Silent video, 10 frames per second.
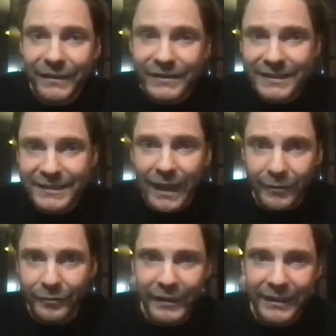
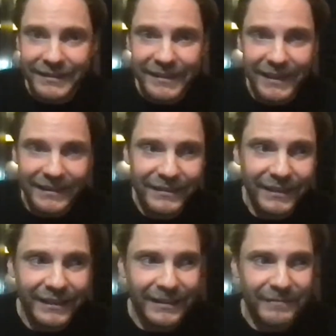stuff
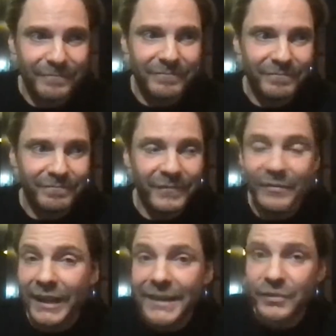
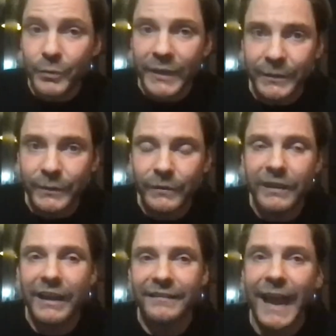that is real
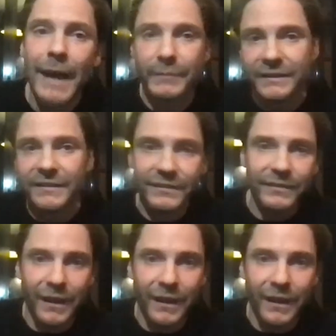and happened,